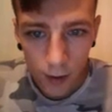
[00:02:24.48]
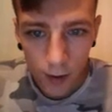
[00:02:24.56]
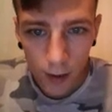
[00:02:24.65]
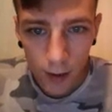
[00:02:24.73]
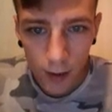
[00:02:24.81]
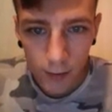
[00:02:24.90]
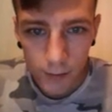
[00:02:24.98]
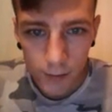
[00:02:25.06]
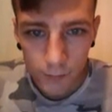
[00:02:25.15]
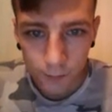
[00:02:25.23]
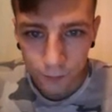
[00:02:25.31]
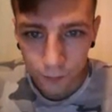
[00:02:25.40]
and
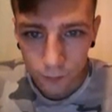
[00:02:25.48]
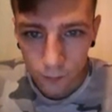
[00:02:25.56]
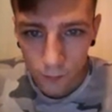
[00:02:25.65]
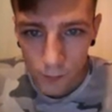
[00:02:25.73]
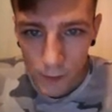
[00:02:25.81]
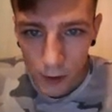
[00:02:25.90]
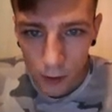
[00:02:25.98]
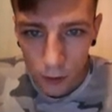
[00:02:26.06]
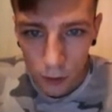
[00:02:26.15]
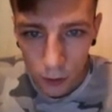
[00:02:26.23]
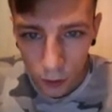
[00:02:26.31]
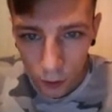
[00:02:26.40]
you can
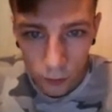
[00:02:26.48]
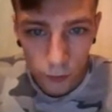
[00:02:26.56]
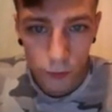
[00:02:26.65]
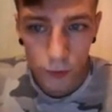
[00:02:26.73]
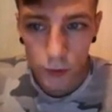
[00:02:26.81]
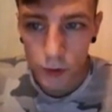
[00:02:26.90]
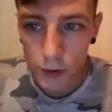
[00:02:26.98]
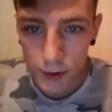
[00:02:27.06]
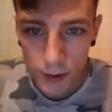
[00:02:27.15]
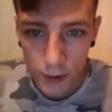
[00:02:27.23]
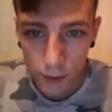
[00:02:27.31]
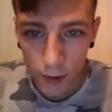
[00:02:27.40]

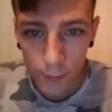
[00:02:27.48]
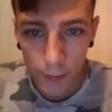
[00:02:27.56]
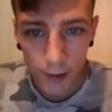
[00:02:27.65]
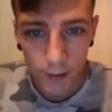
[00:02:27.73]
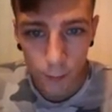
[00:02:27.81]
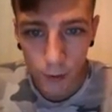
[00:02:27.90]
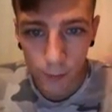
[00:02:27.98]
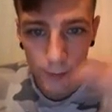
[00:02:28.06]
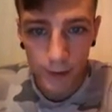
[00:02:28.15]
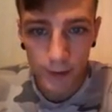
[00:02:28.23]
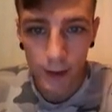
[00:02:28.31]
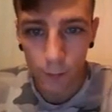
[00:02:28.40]
grab that
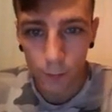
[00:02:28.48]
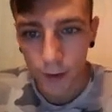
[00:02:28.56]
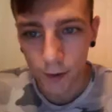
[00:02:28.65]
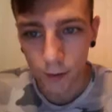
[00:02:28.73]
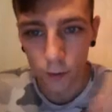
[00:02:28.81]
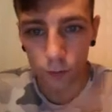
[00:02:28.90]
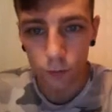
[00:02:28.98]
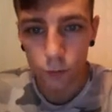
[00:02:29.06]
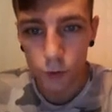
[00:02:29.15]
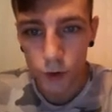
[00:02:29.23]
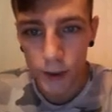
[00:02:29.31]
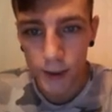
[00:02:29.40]
pre-made template and
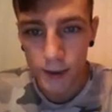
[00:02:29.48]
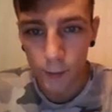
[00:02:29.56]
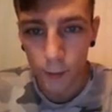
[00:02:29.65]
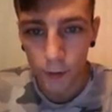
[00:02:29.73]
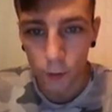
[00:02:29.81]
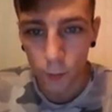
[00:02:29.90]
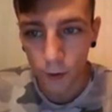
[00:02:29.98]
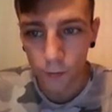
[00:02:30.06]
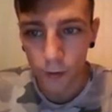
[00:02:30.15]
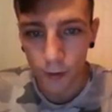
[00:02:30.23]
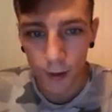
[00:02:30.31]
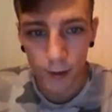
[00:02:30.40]
change it about to whatever
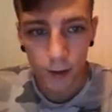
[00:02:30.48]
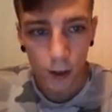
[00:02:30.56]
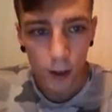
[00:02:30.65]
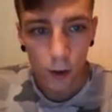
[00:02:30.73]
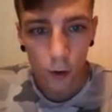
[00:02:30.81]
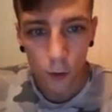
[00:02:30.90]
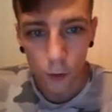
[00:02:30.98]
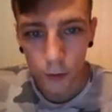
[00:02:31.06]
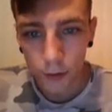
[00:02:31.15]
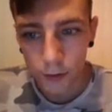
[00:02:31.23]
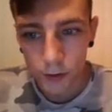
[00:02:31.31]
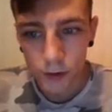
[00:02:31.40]
you like, or you
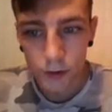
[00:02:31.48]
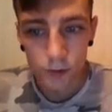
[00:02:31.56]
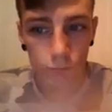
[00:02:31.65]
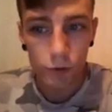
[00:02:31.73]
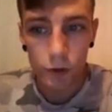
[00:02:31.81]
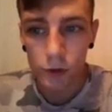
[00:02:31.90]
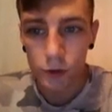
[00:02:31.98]
can just